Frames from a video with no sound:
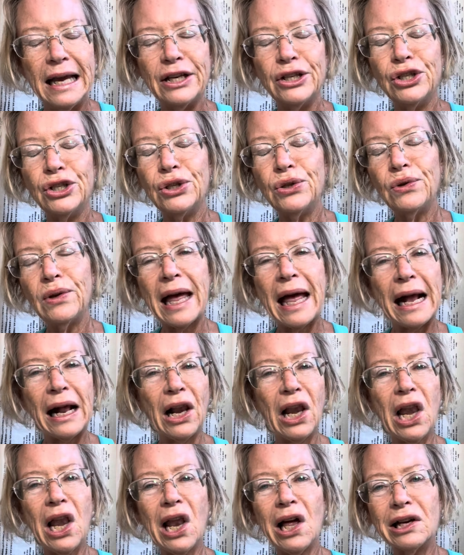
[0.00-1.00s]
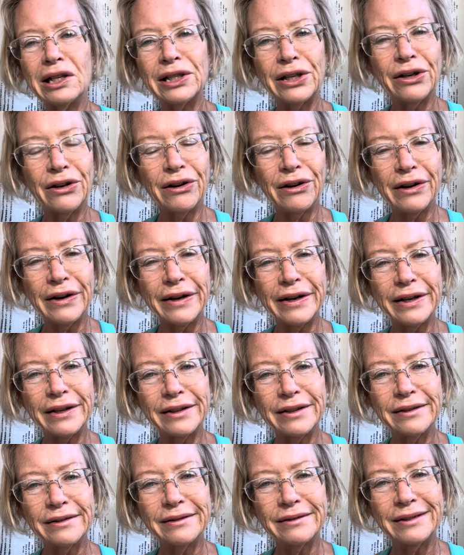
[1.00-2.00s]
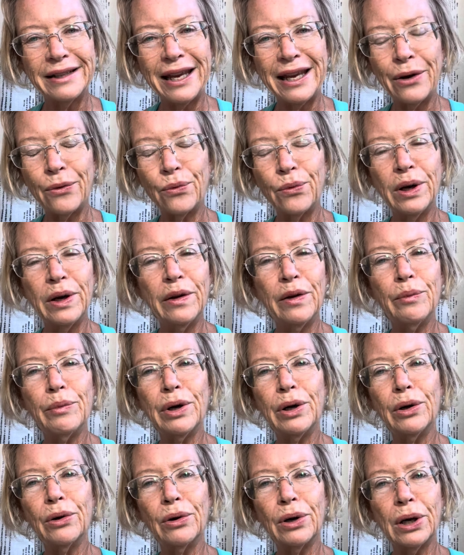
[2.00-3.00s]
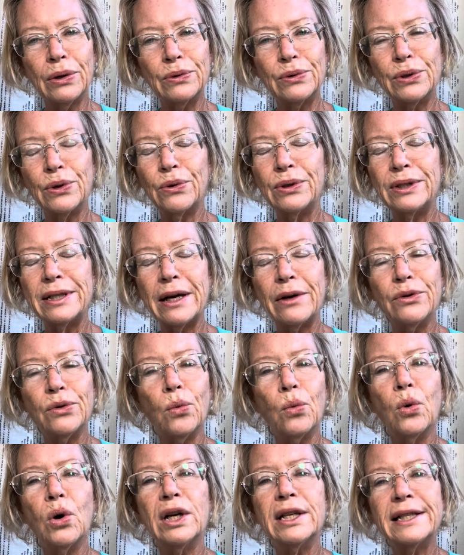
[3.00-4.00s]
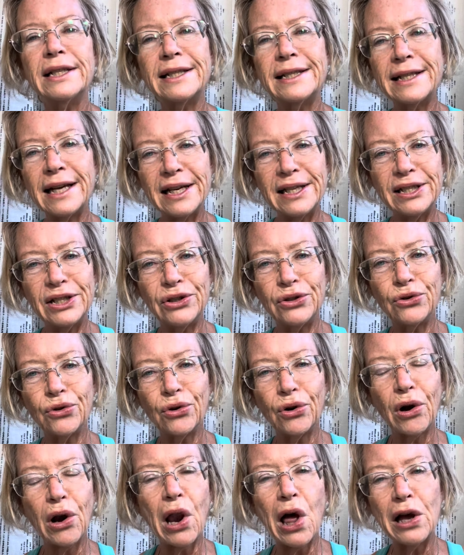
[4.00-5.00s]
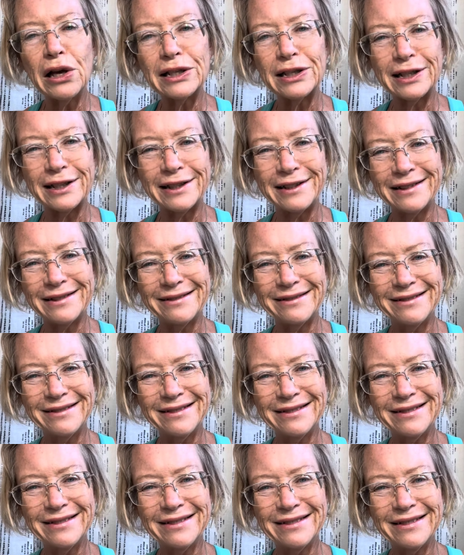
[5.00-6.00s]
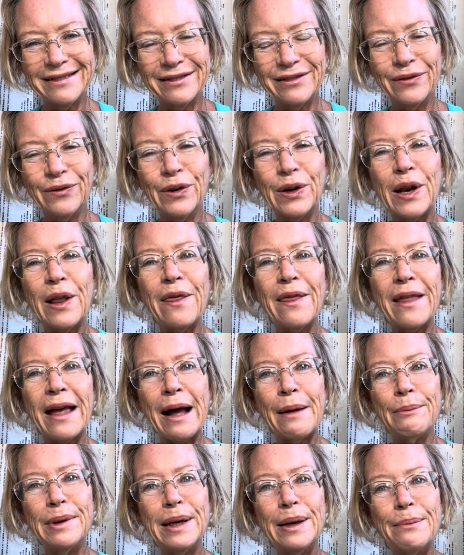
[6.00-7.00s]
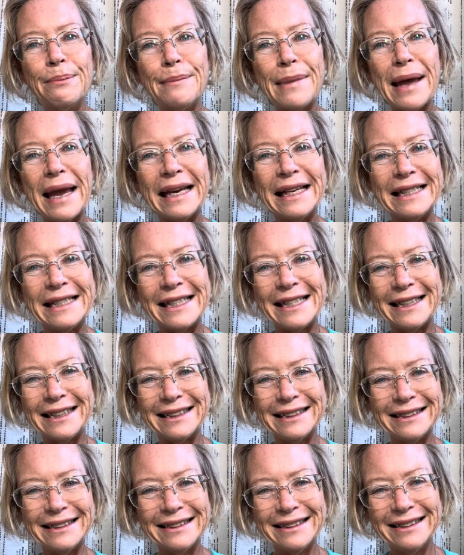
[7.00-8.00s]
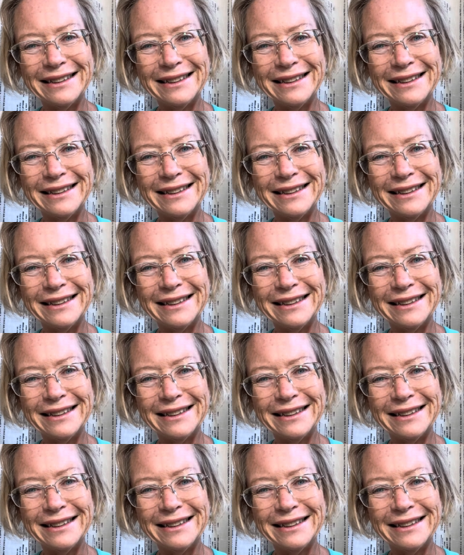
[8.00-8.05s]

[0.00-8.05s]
Do that closet audit. Get rid of the bigger clothes. Go down to one size in your closet. Wouldn't that be amazing?